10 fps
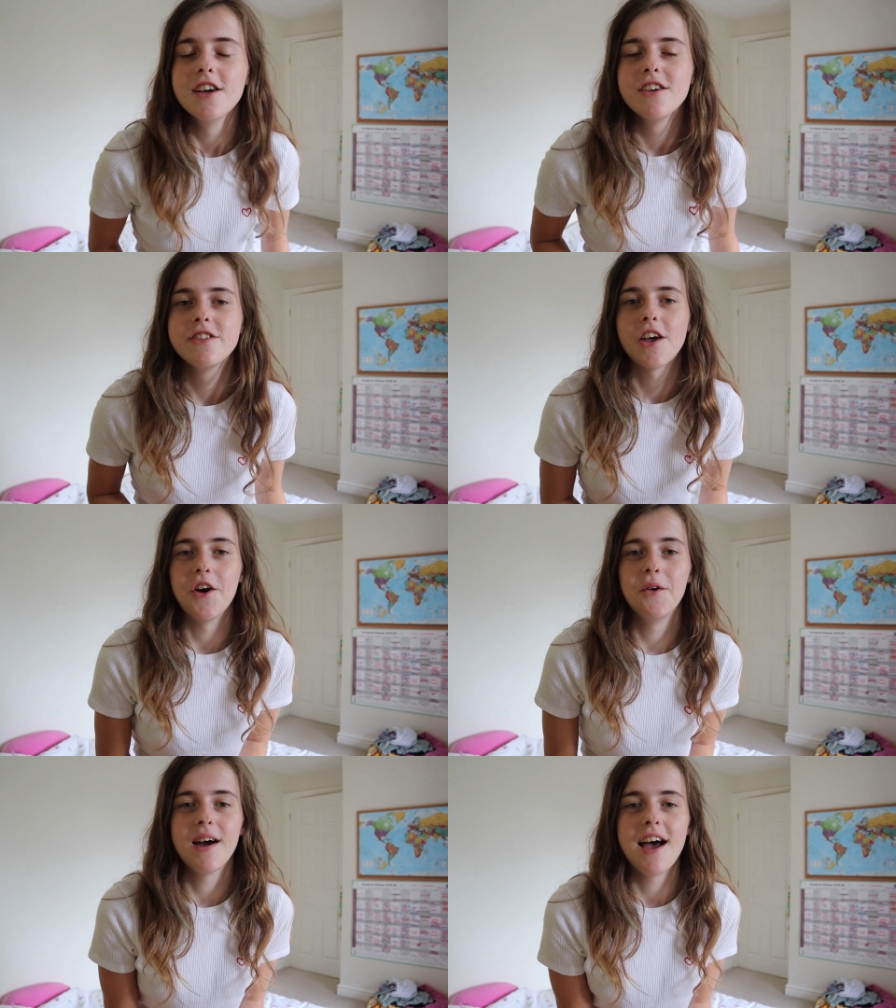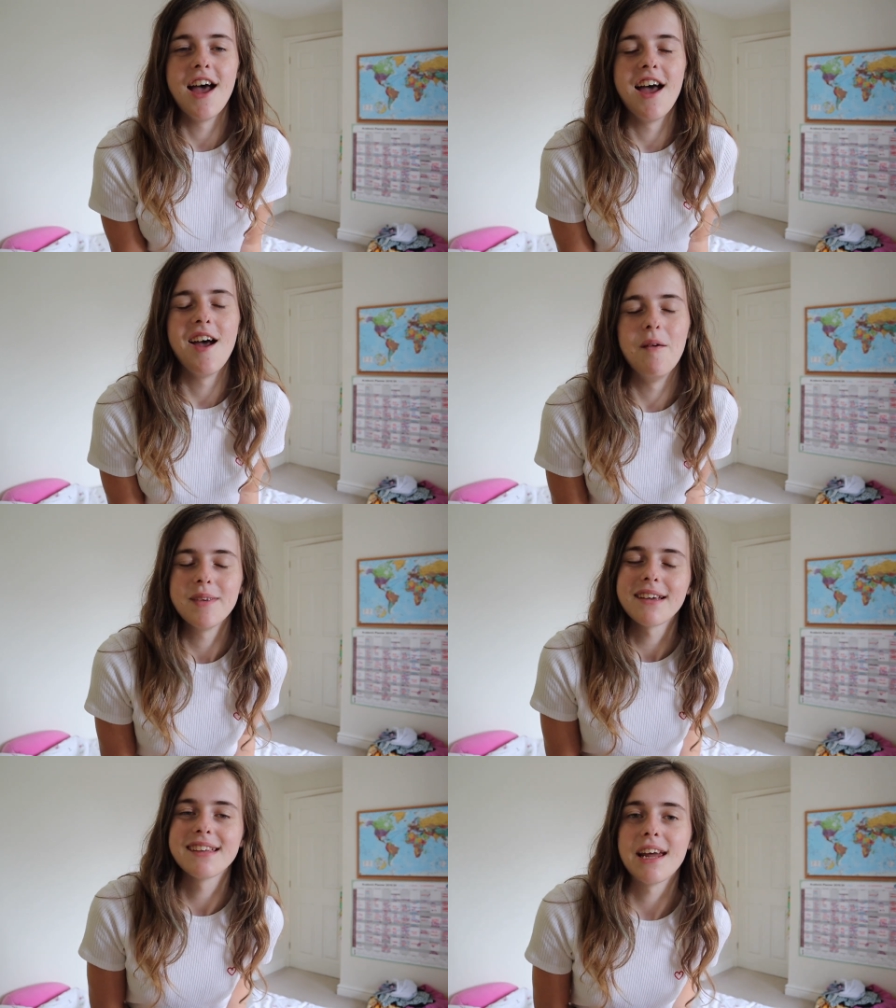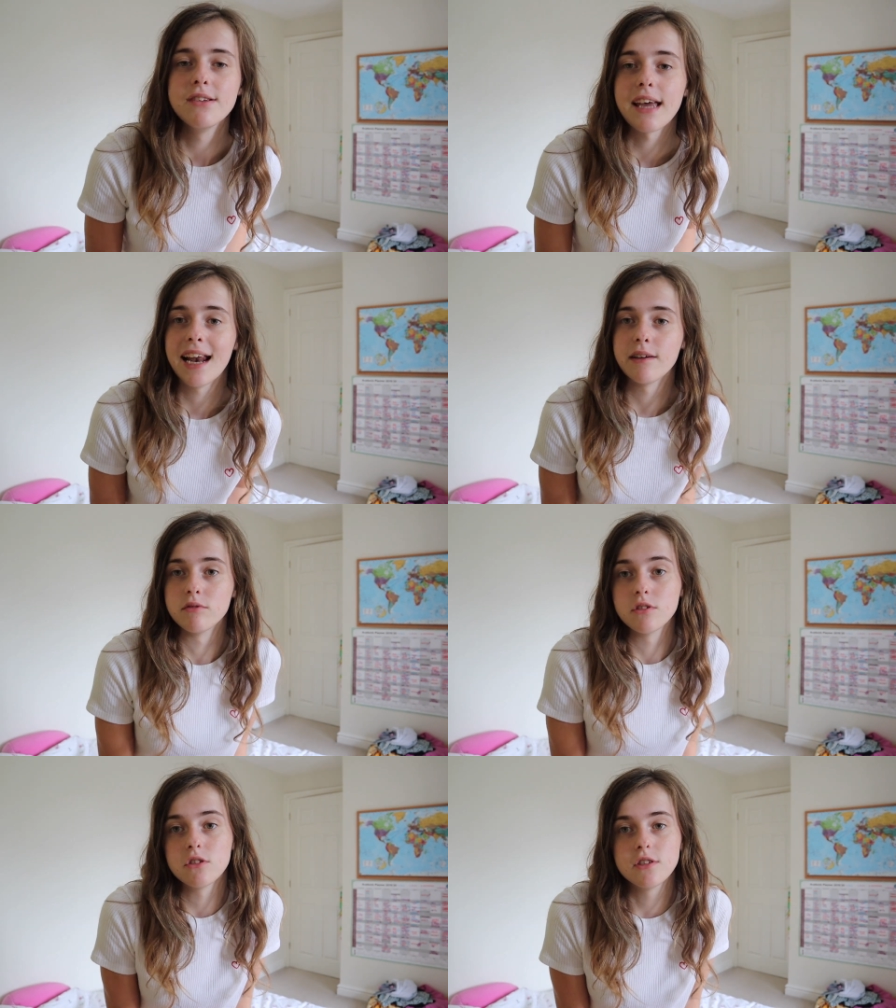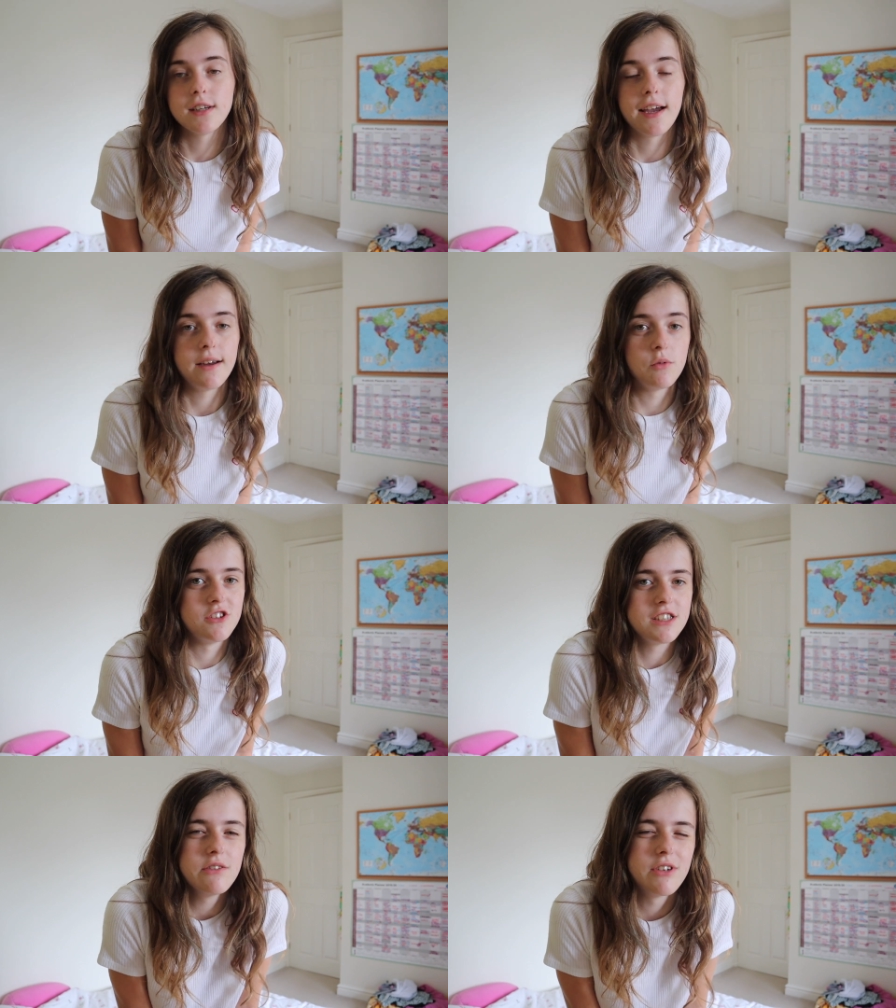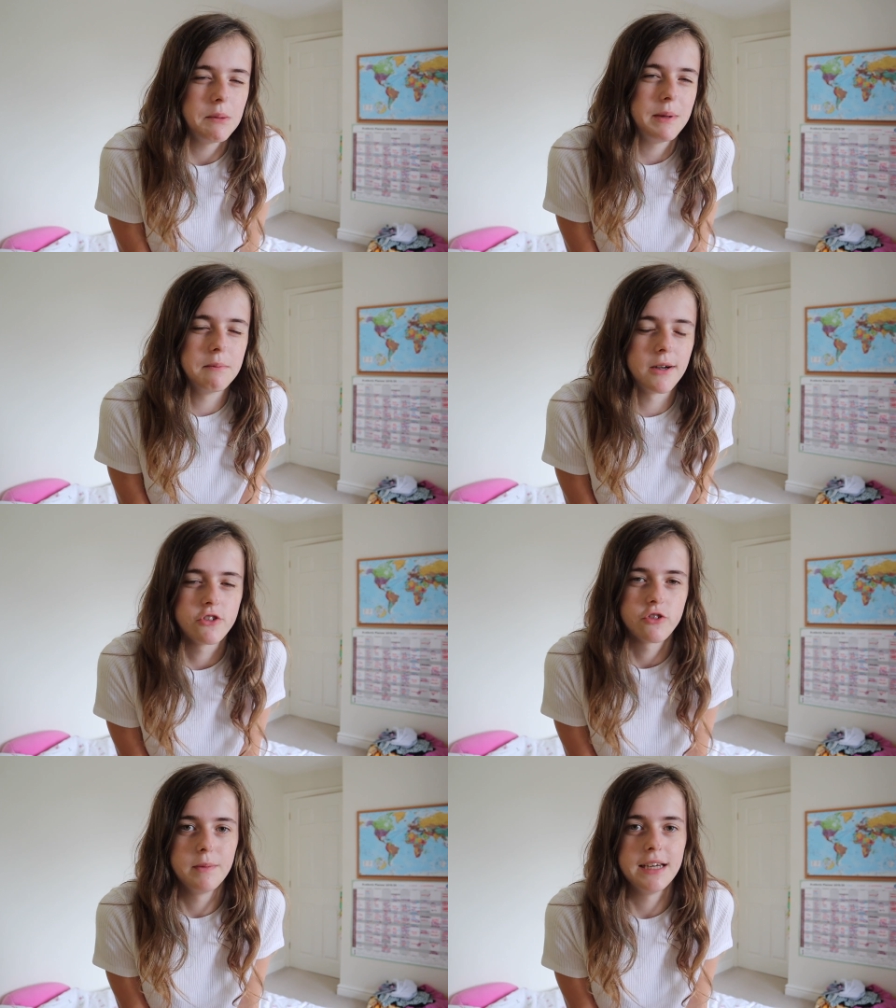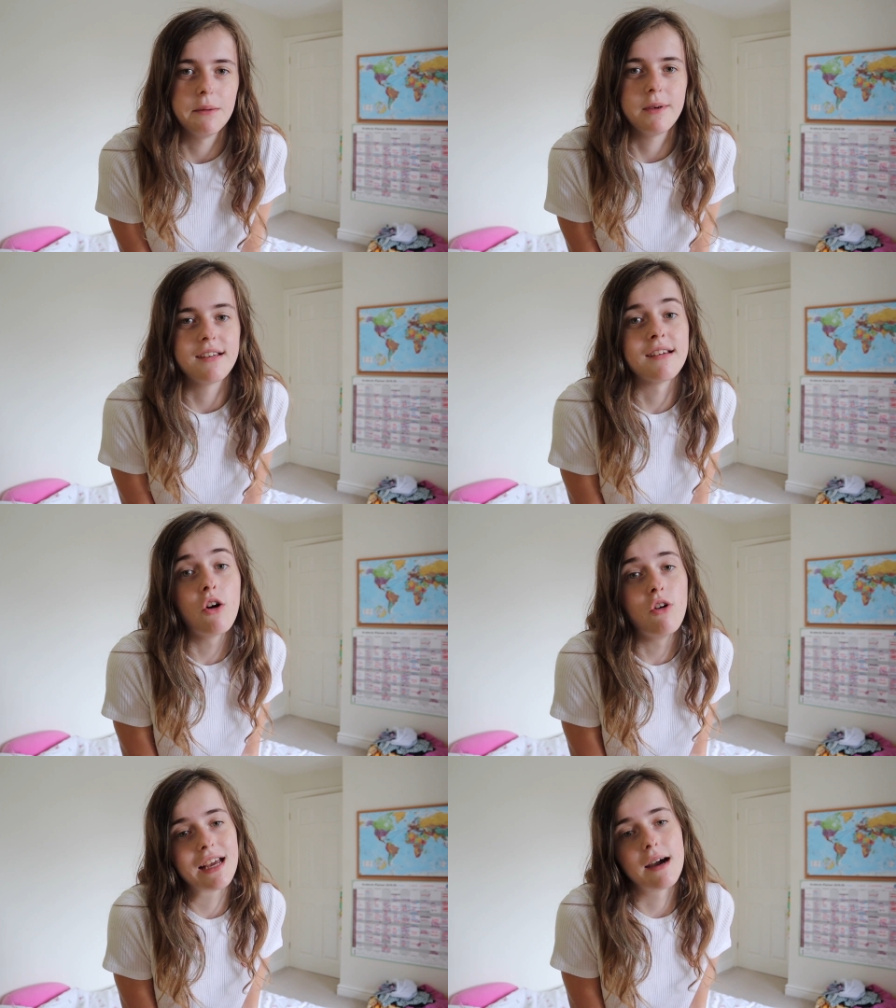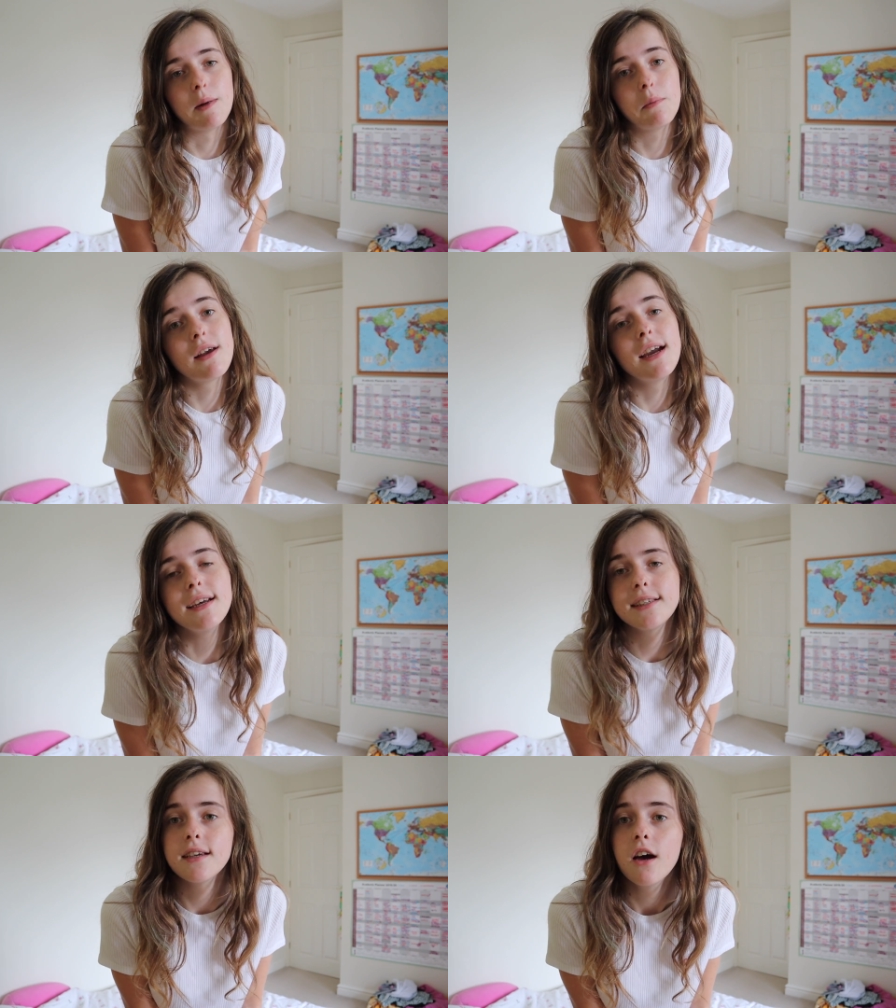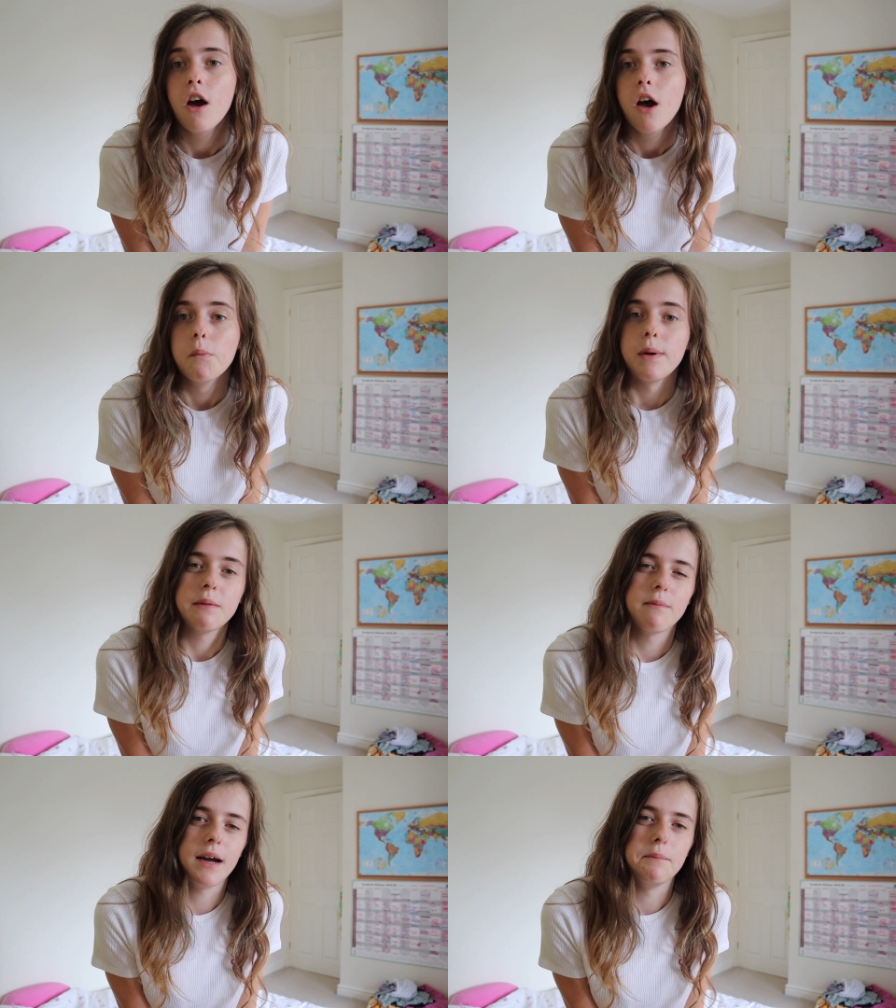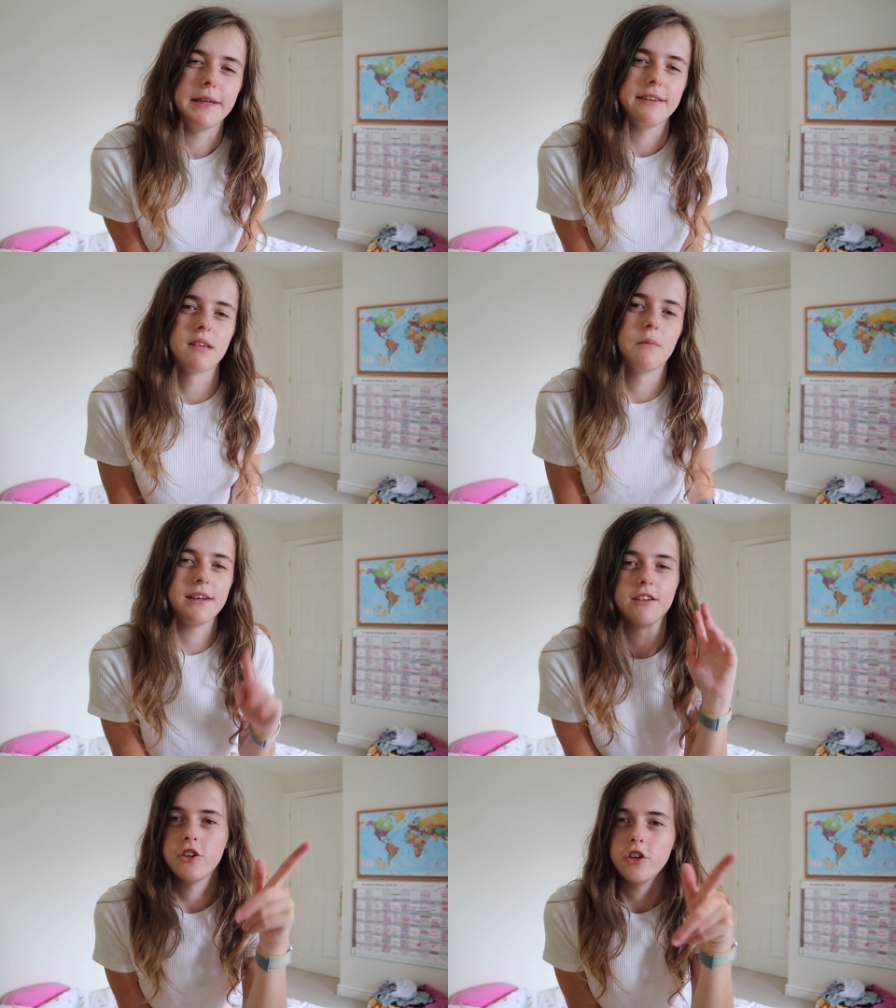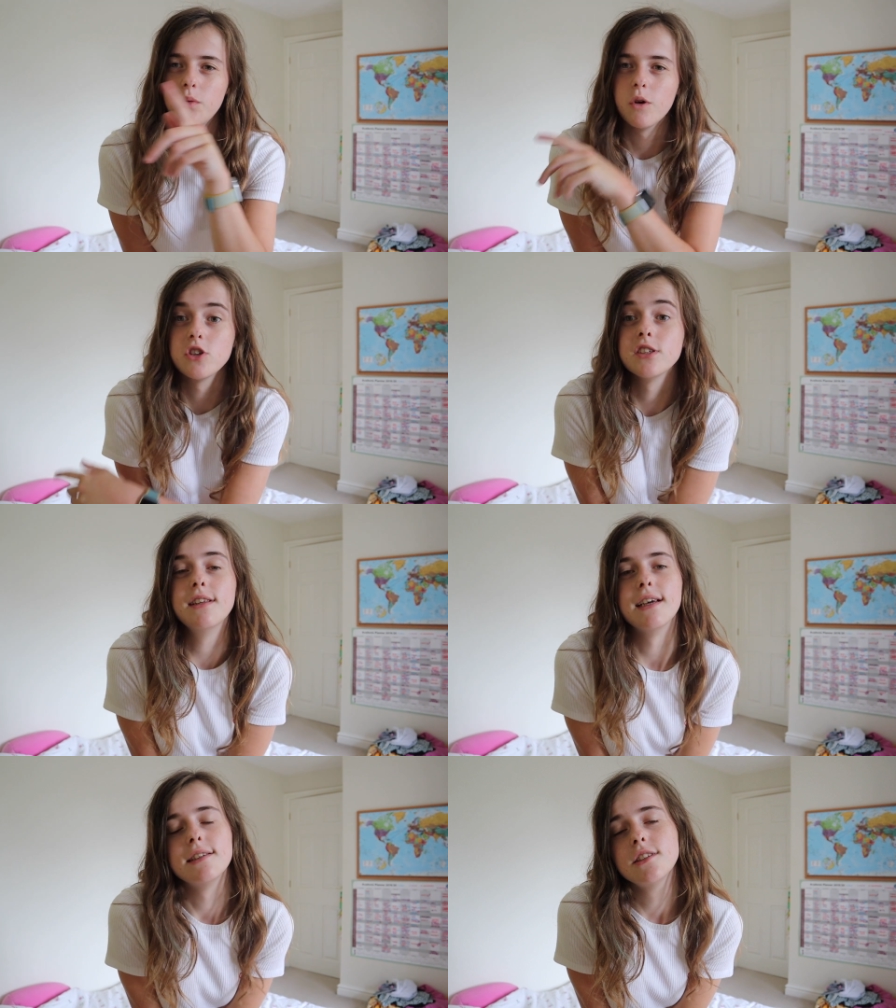So um, yesterday was A-level results day, which didn't really mean much for me because I already had my place, but it might mean something to you watching this.